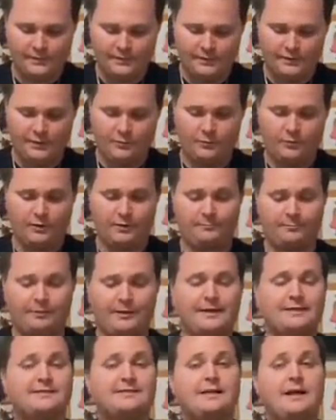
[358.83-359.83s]
you want to
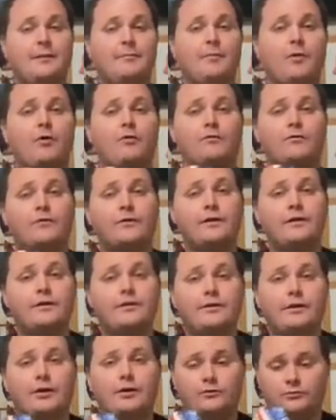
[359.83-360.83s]
place something over it,
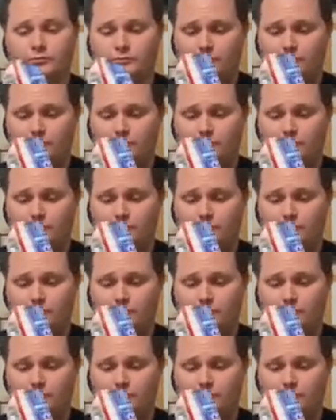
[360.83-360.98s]
you know,